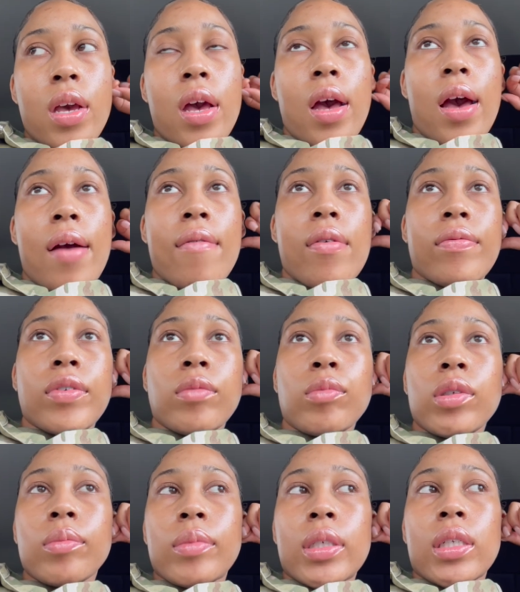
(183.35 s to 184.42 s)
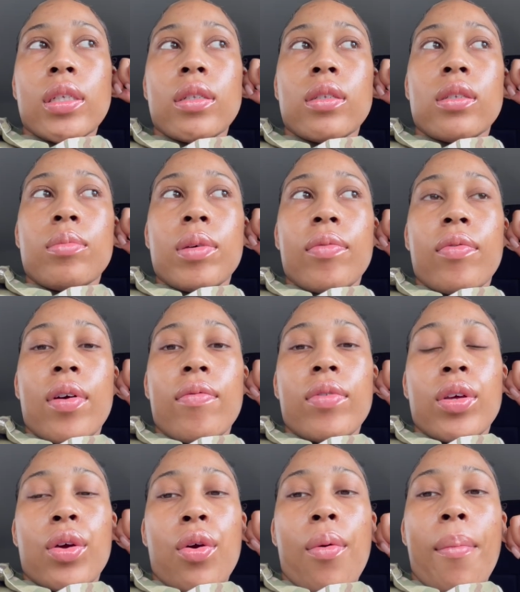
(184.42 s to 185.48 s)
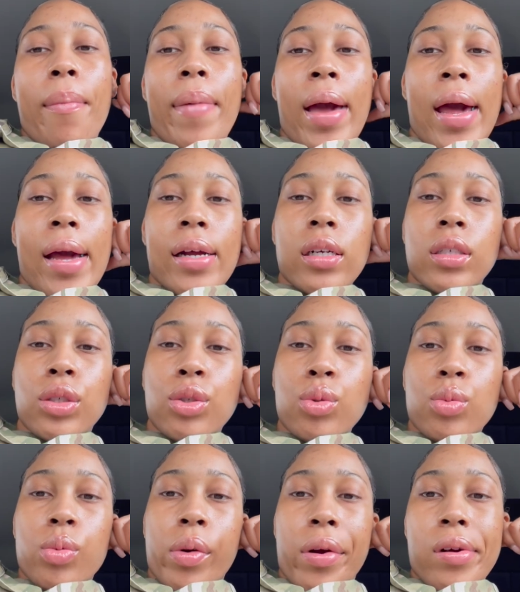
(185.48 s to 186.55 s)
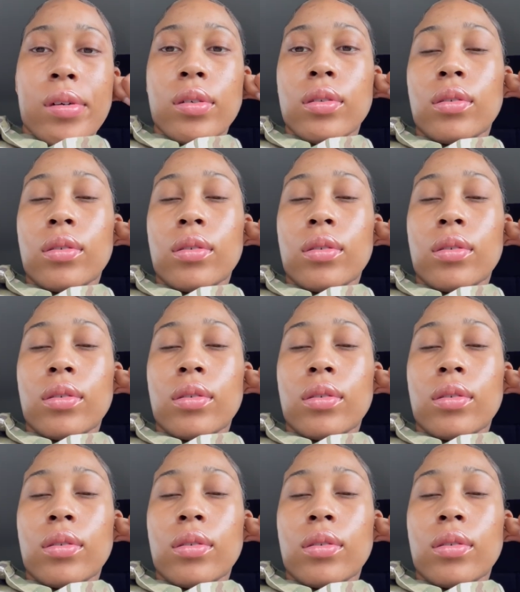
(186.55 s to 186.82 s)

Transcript: I have a few more minutes before I have to go back to work.